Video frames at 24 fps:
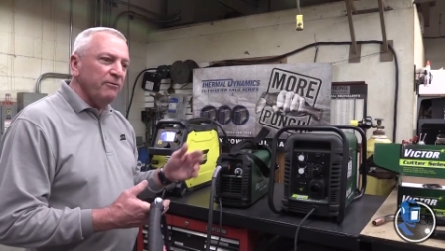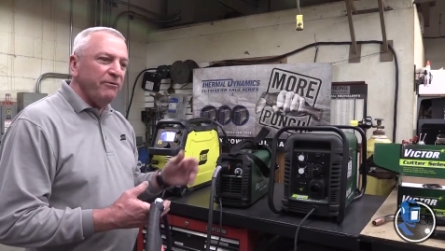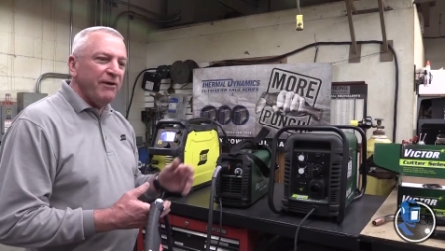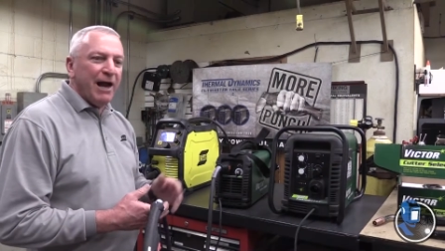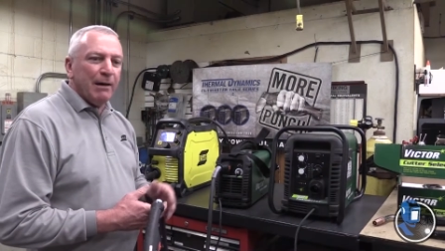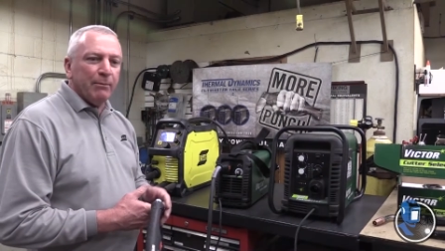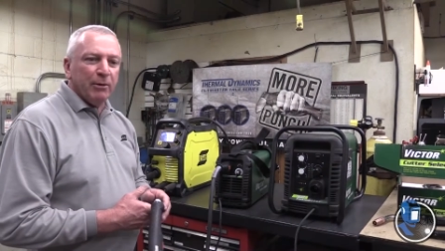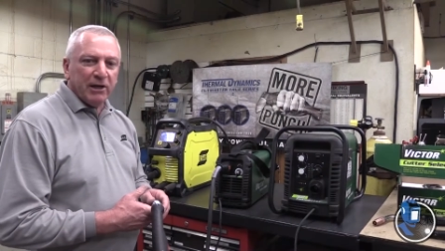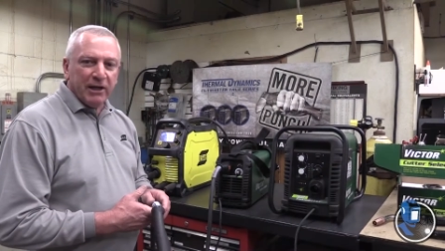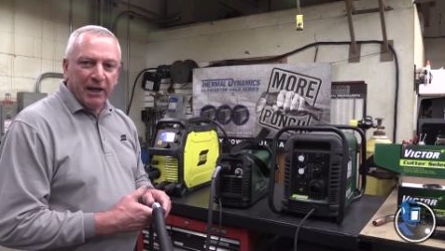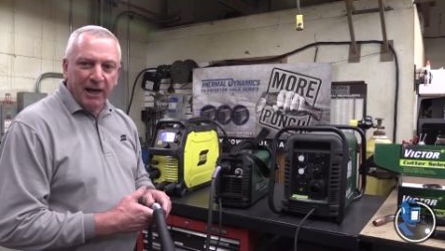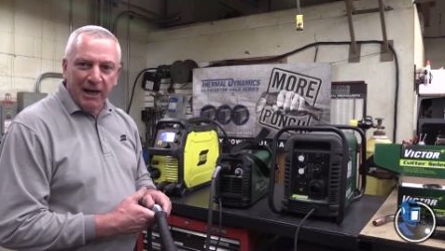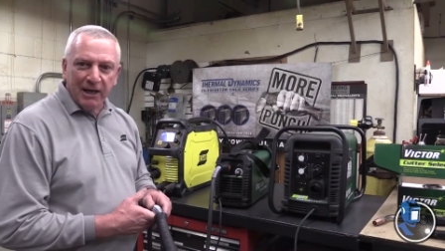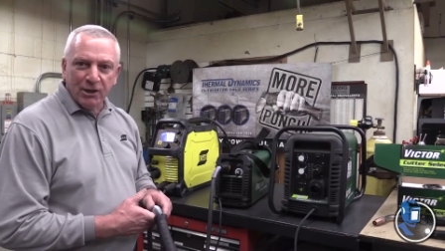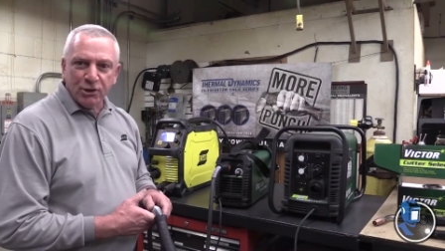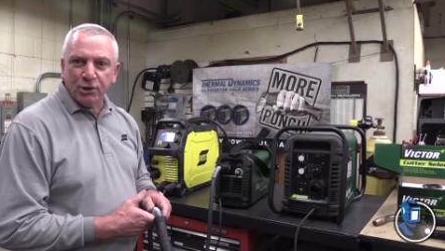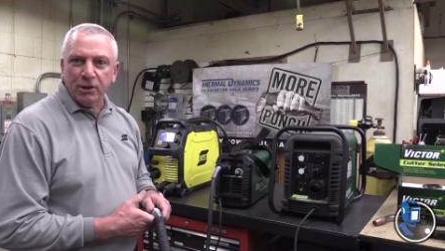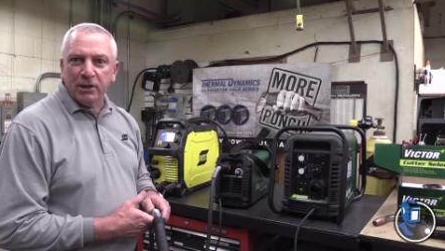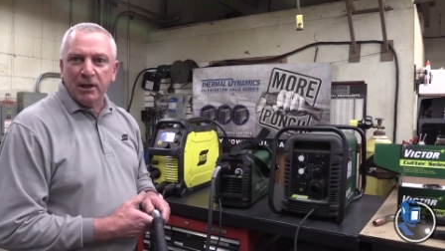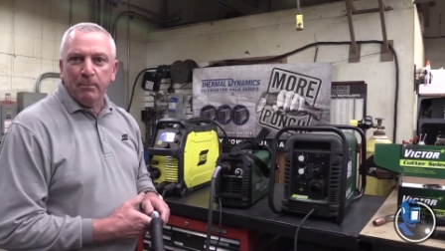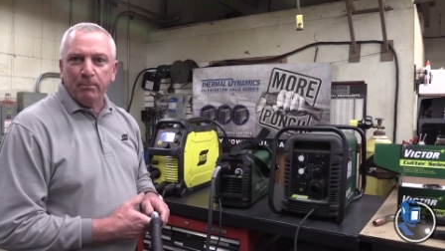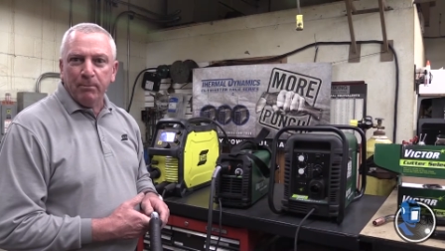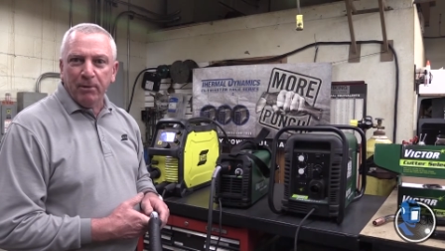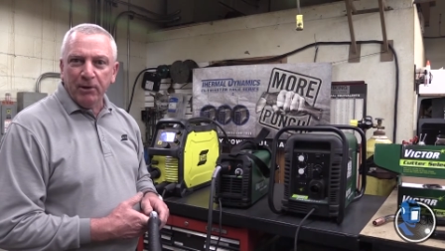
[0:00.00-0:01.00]

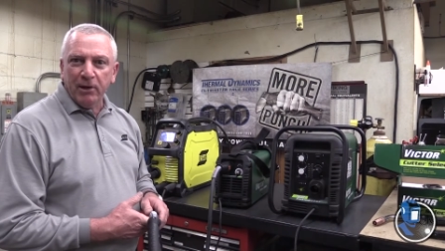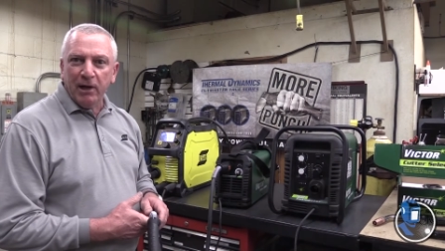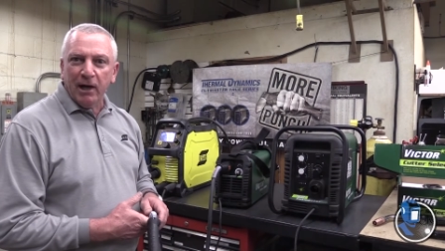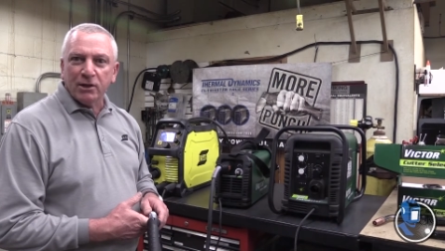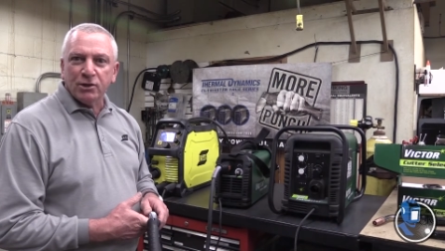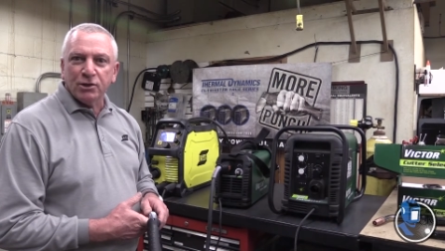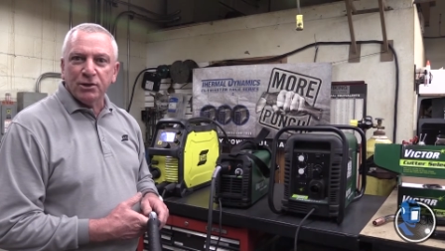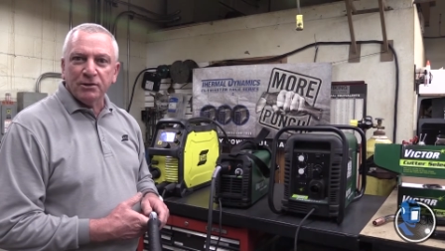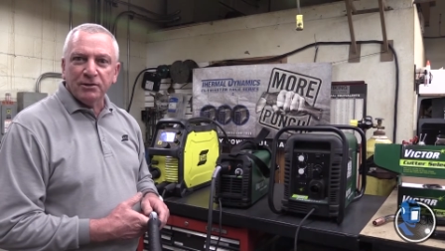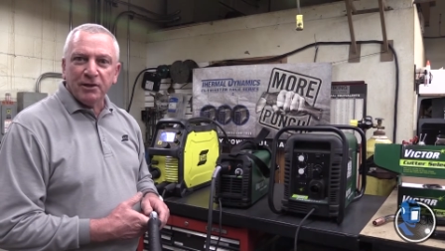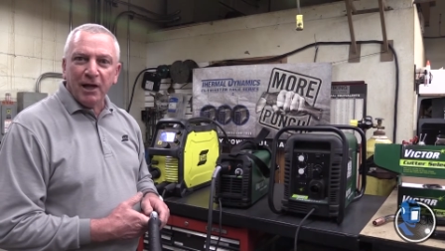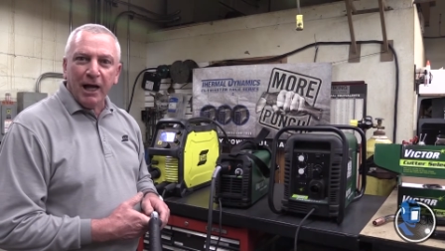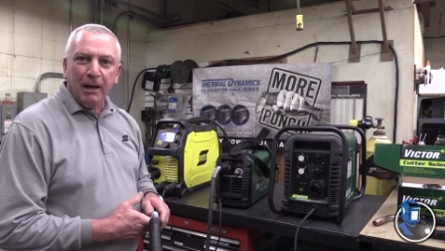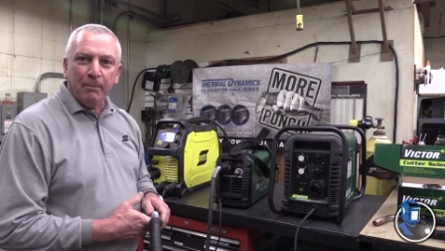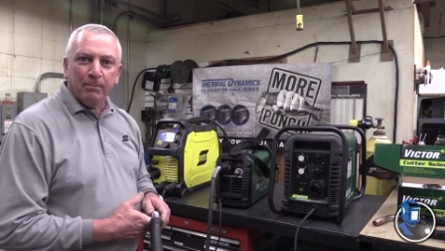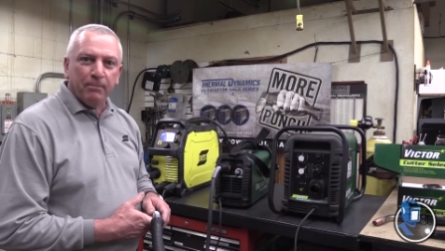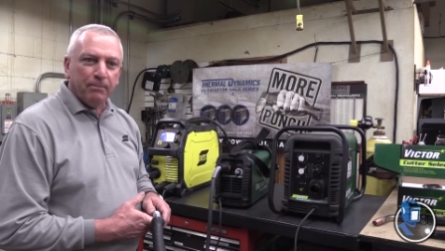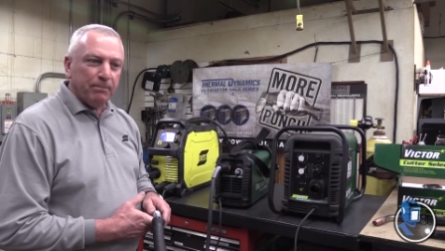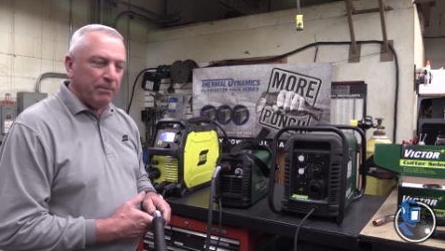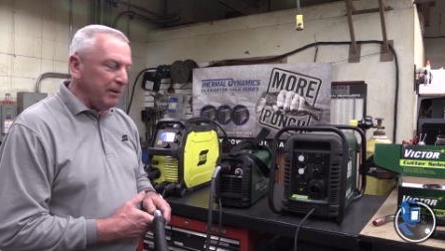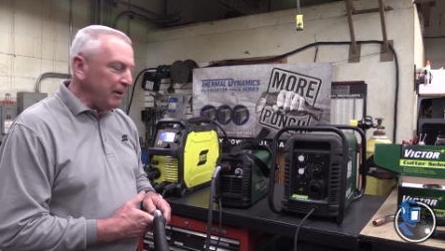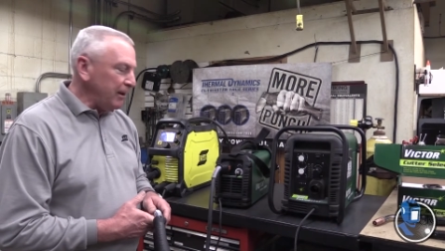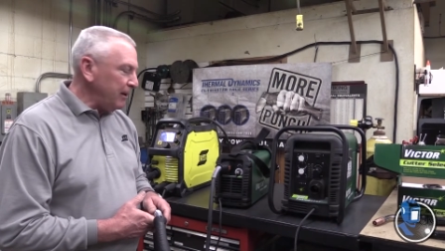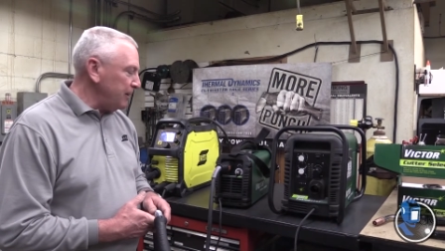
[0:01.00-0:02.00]
fabrication and production
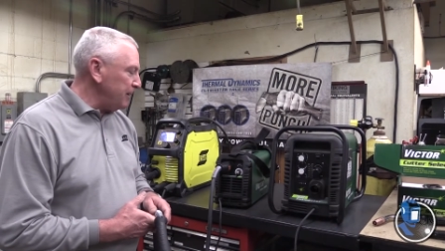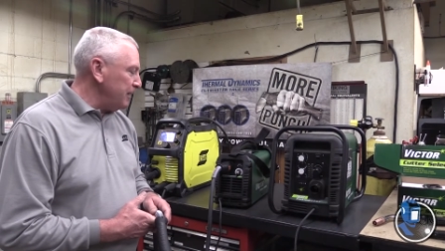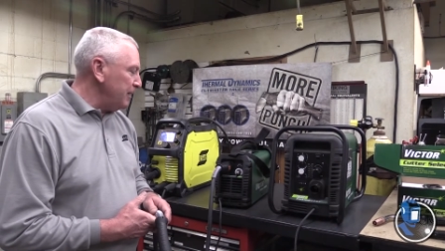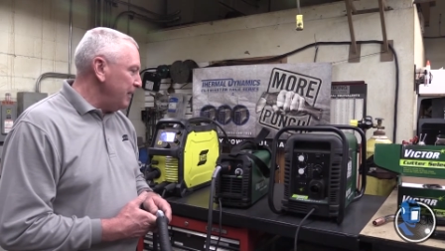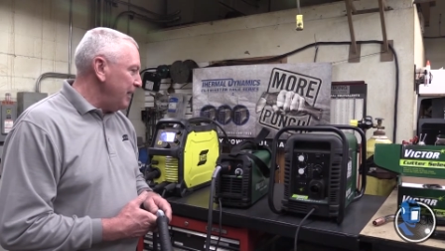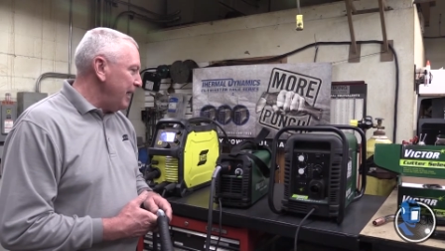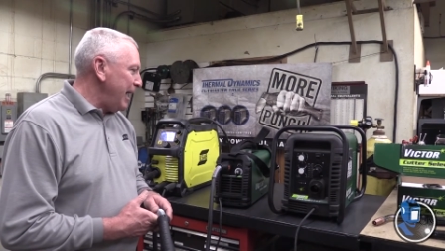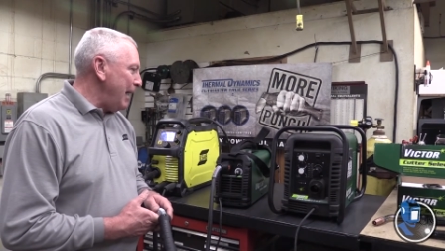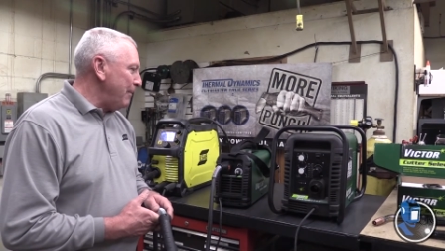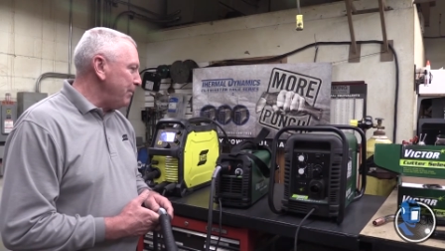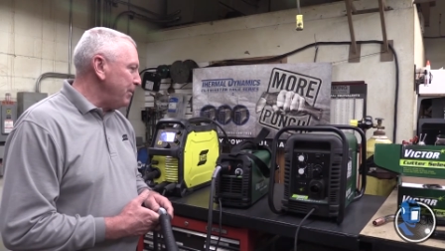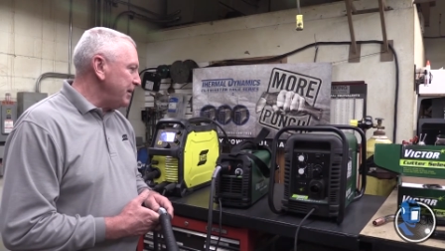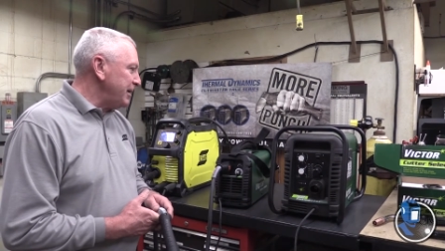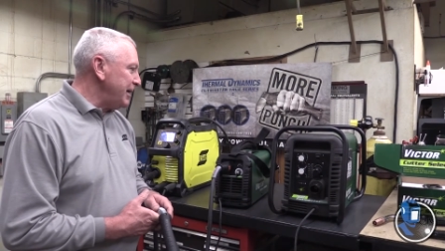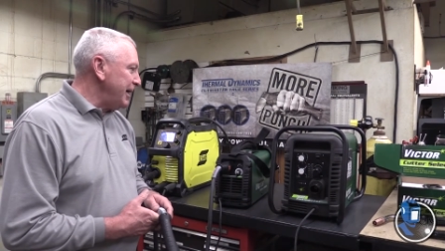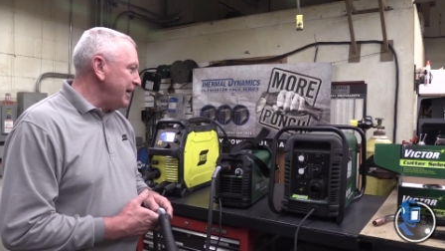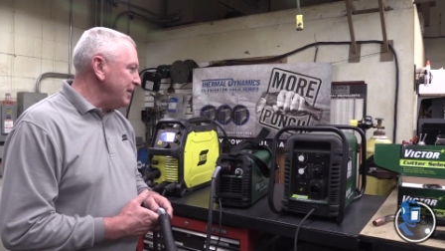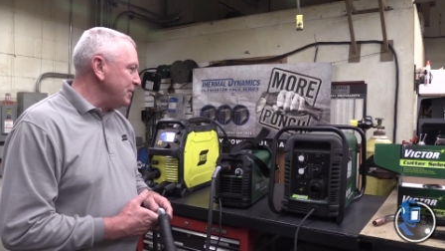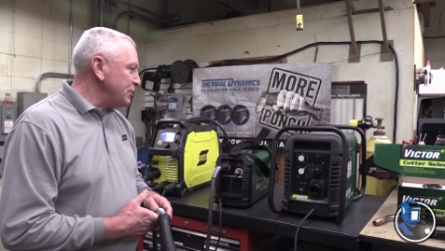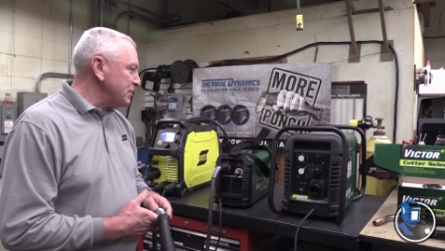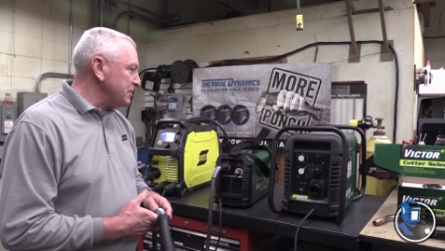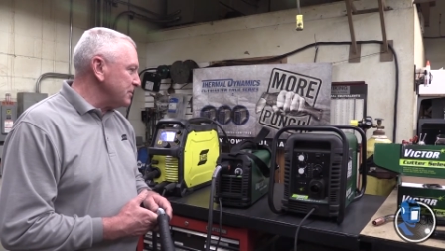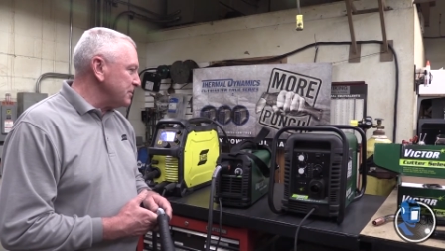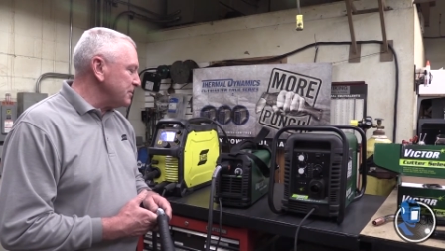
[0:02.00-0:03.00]
type
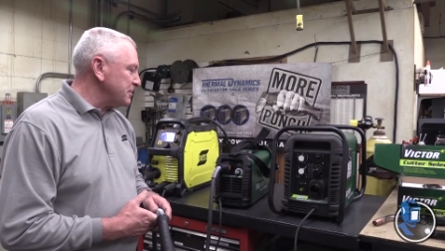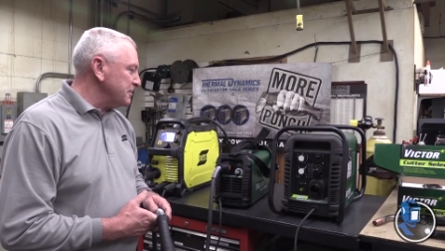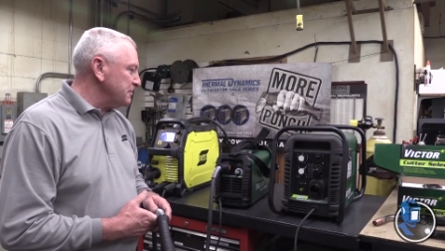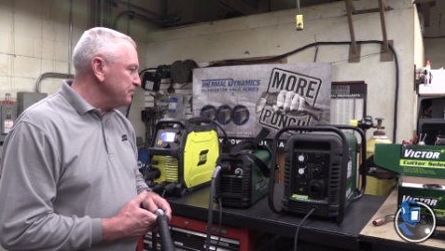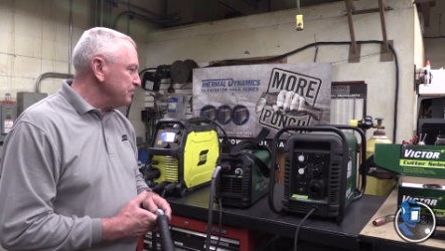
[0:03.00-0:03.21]
applications.